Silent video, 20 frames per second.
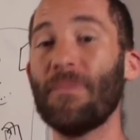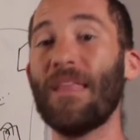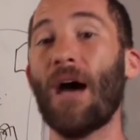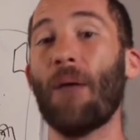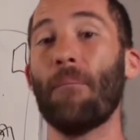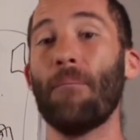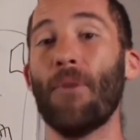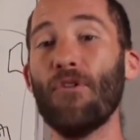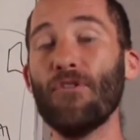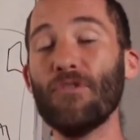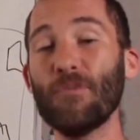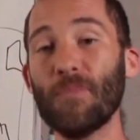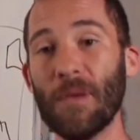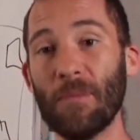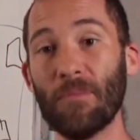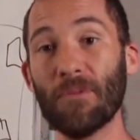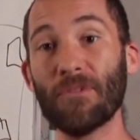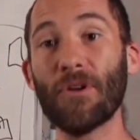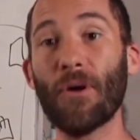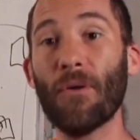Now, most
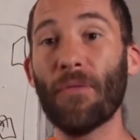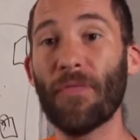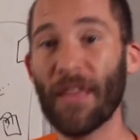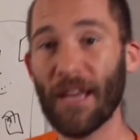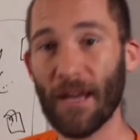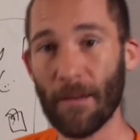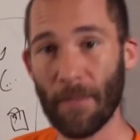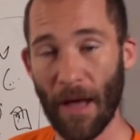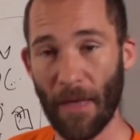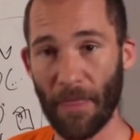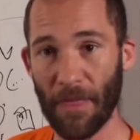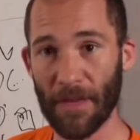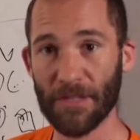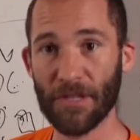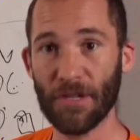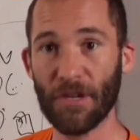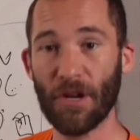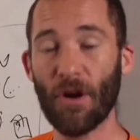people don't think about this.